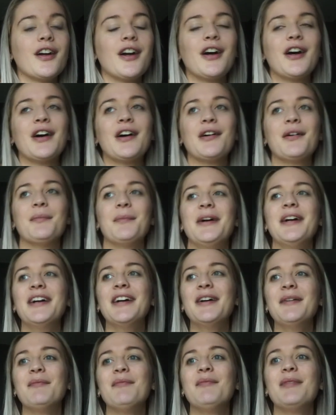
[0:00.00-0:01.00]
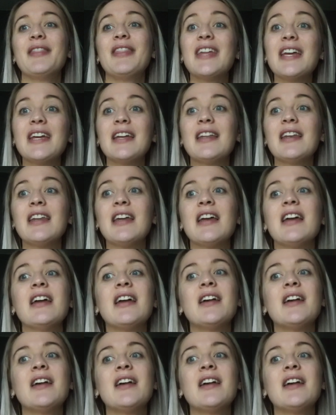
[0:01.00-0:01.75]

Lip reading: But then